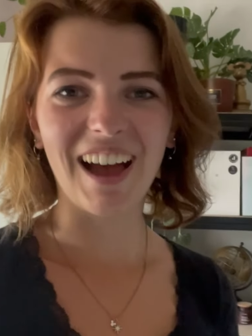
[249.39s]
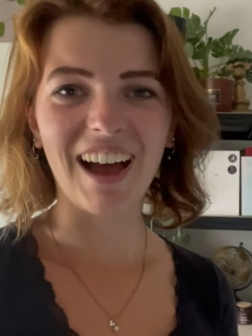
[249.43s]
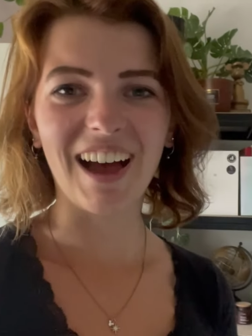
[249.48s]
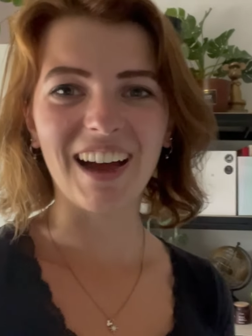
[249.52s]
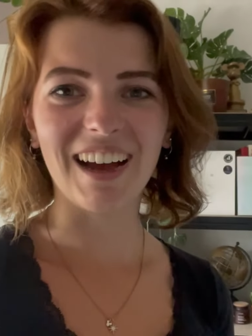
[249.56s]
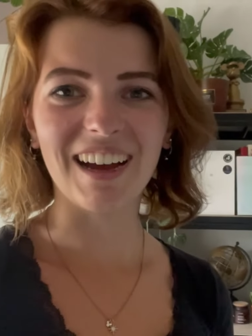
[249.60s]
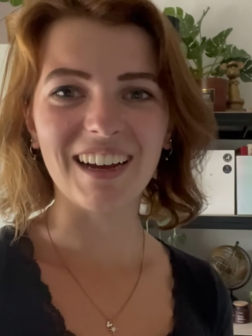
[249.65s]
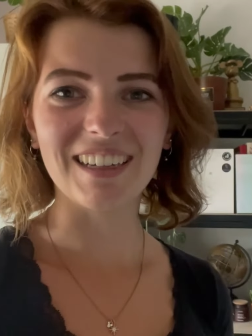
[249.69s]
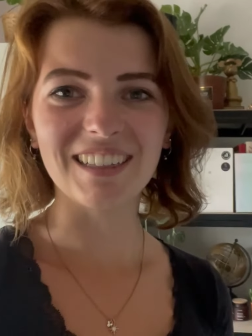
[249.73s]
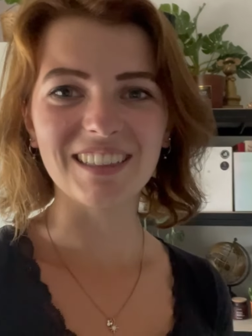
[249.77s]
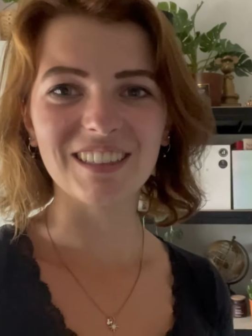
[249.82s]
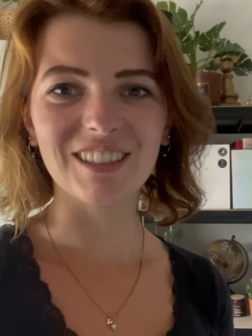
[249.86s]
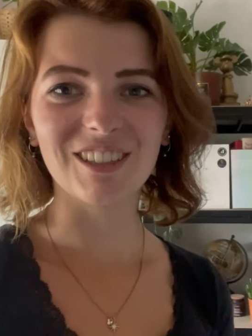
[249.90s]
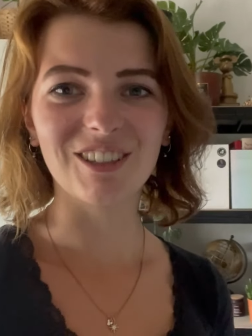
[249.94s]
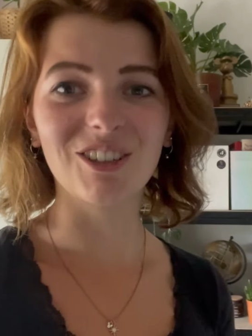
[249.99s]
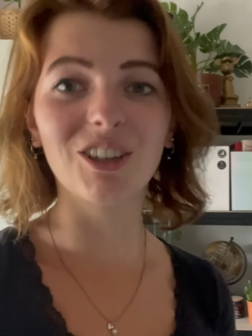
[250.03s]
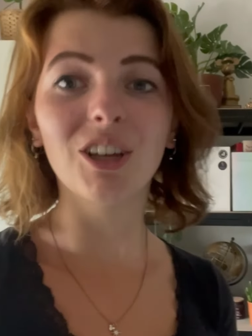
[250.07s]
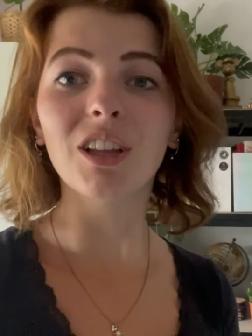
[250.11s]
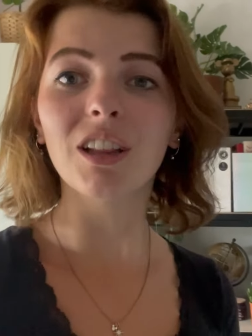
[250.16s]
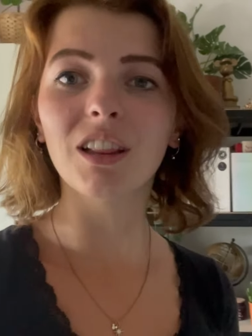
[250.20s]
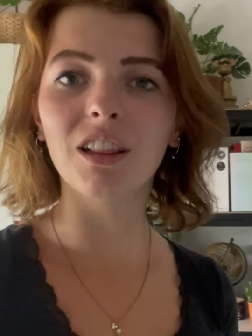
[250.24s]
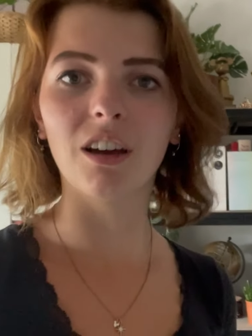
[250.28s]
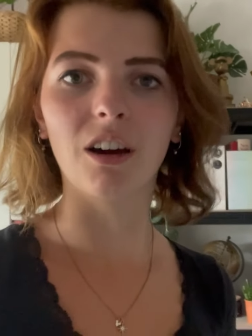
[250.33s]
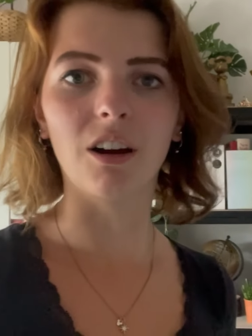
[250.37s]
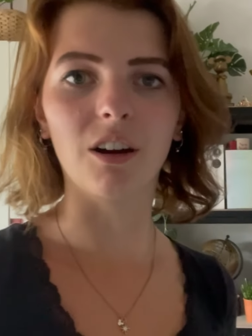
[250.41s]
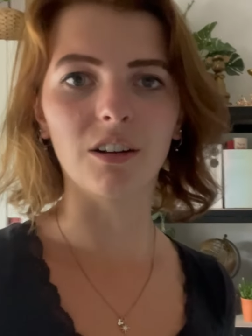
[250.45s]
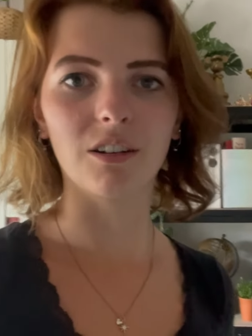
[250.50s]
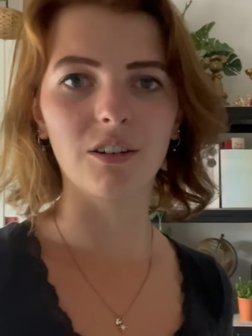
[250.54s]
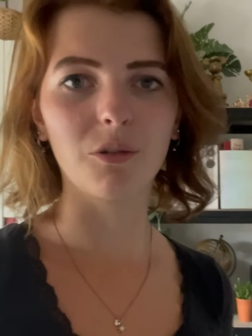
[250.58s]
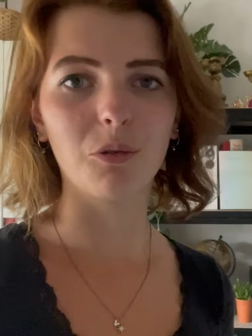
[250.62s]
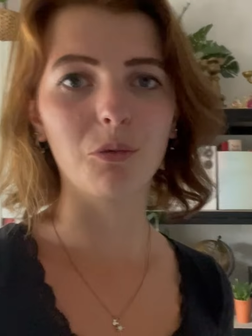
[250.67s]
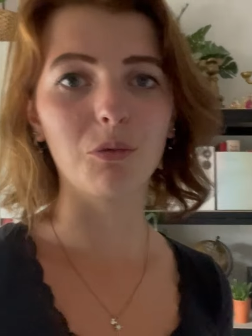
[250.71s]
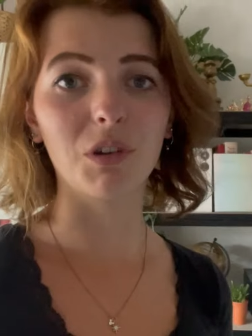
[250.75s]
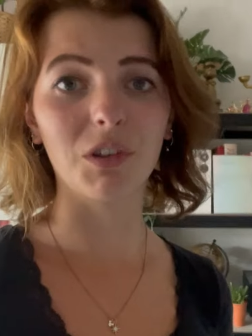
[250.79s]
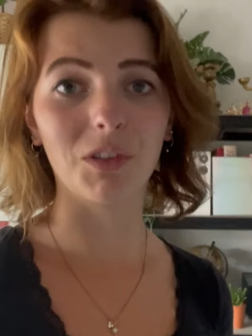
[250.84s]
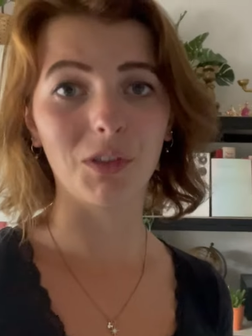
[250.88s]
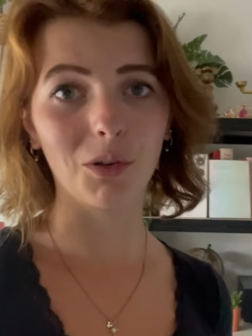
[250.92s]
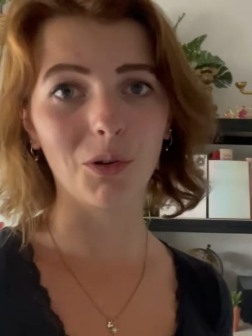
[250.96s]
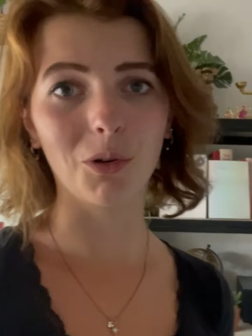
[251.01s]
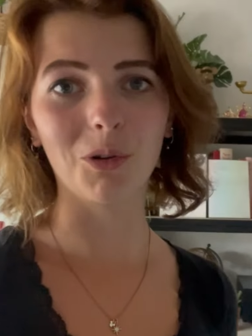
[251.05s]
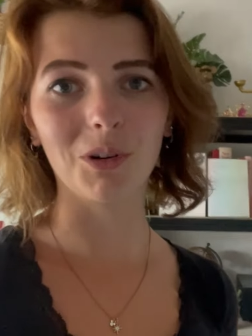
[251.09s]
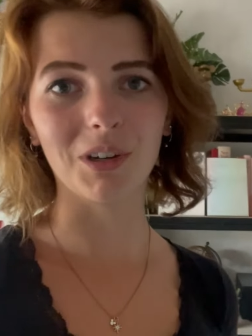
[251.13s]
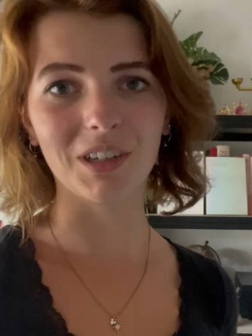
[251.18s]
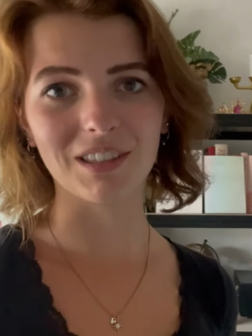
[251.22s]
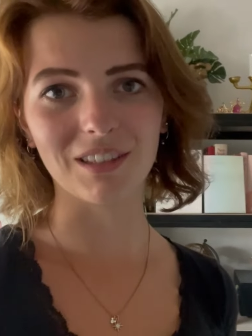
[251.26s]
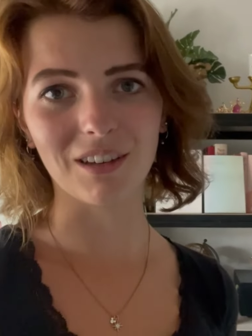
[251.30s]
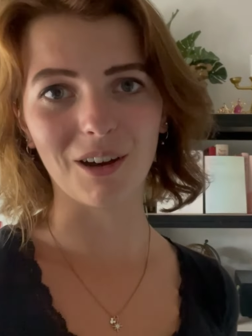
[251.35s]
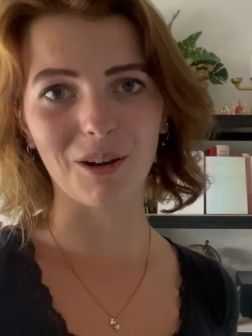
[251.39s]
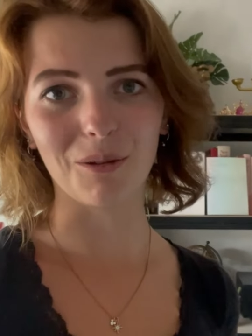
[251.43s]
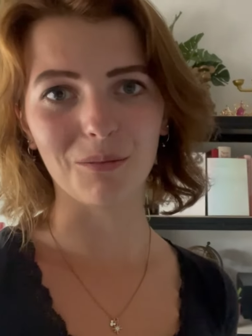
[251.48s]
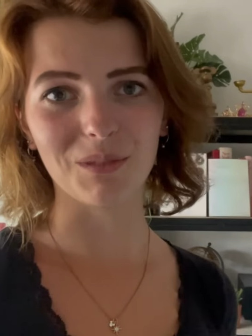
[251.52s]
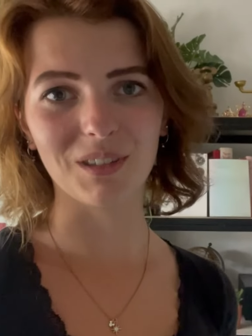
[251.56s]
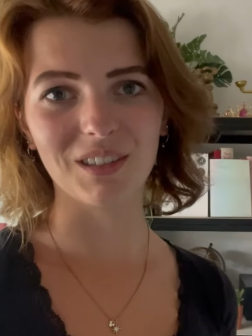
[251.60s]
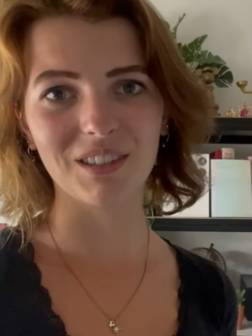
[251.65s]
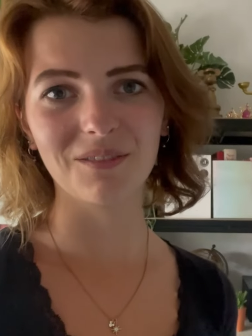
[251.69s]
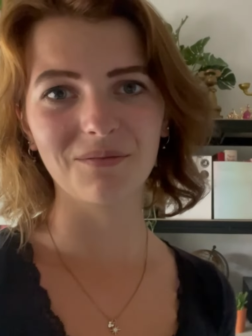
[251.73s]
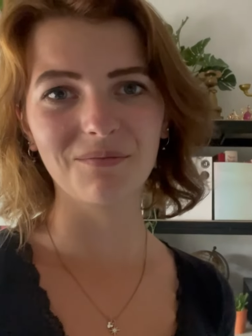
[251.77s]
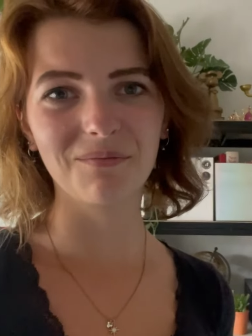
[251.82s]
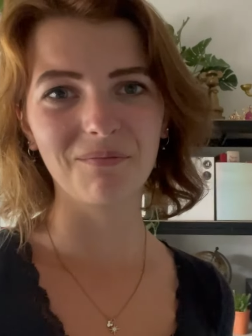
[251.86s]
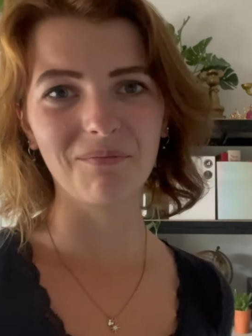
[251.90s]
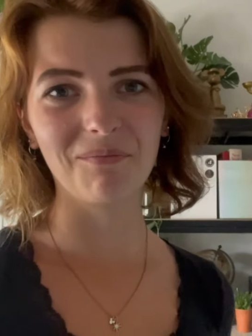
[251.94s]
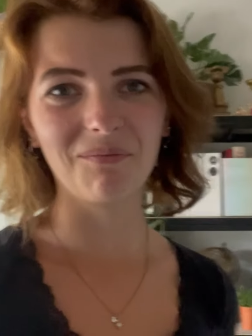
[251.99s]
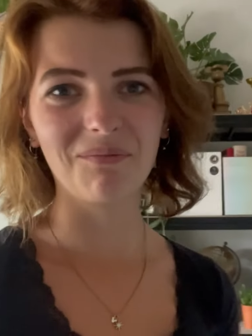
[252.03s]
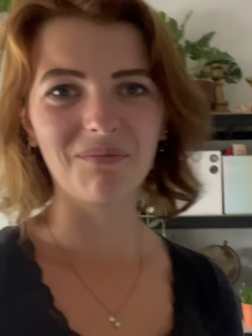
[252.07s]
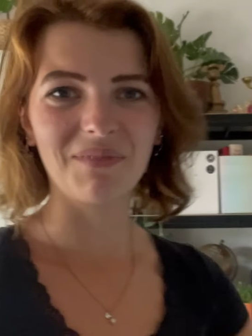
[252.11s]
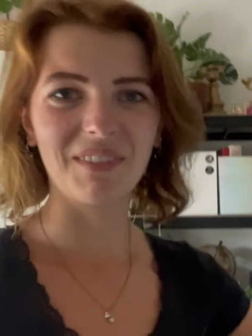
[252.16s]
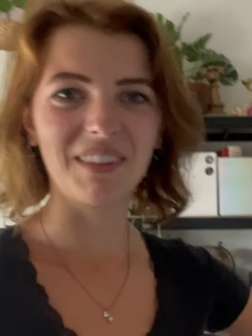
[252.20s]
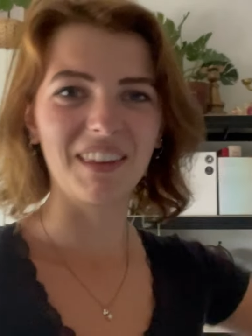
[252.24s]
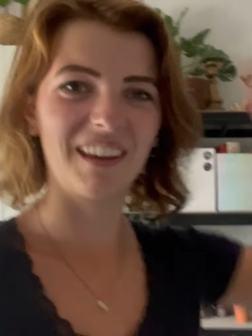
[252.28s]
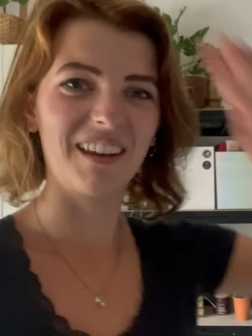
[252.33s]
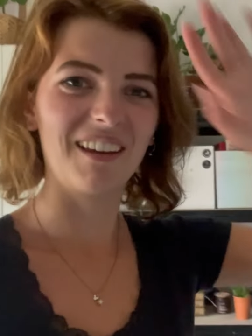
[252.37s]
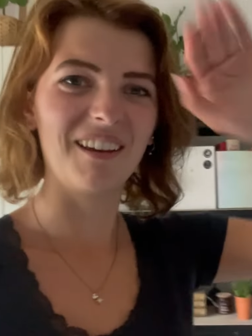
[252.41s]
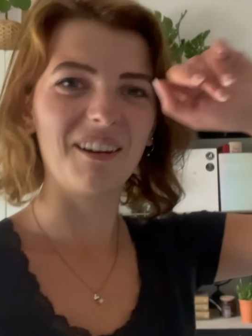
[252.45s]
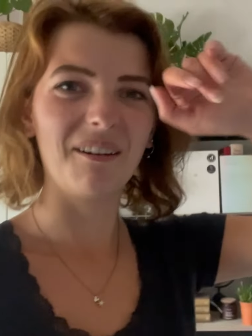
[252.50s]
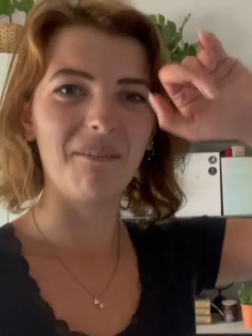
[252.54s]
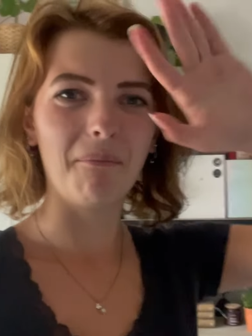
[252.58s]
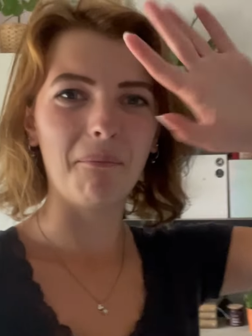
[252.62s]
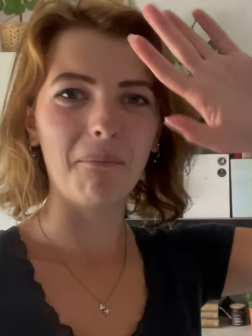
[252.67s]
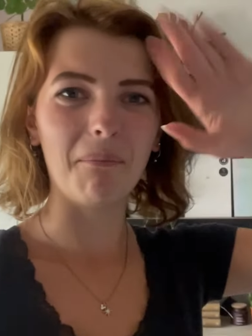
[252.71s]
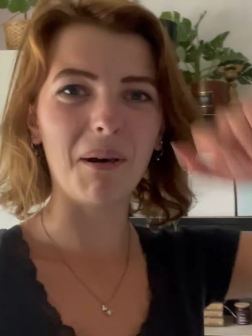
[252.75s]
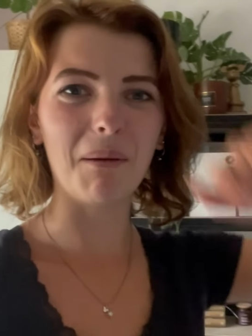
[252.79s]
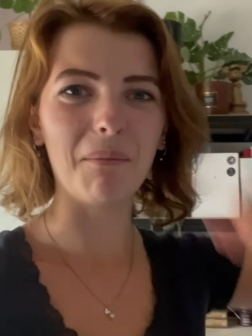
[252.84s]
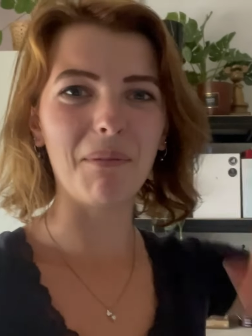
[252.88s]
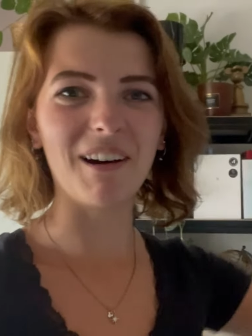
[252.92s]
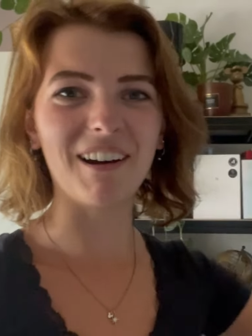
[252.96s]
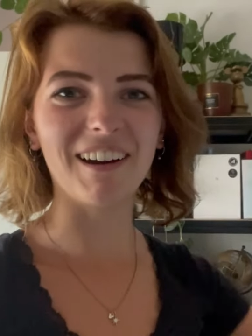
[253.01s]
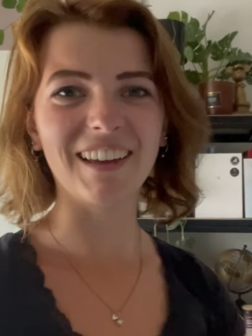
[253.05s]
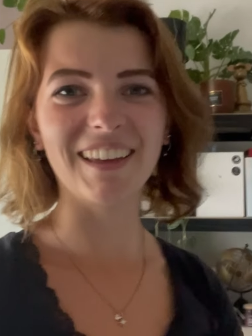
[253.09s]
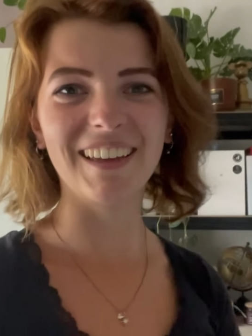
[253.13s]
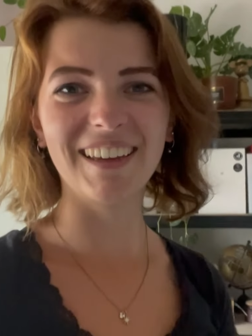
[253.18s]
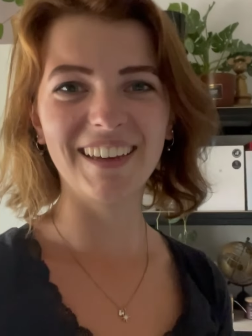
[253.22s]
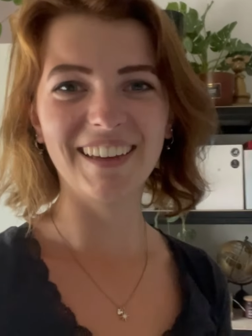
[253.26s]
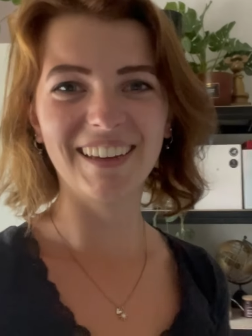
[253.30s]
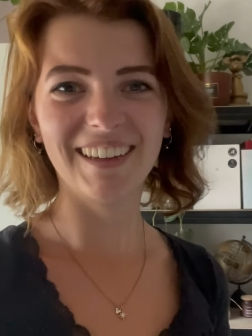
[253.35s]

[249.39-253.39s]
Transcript: And good luck with your exams. Bye-bye.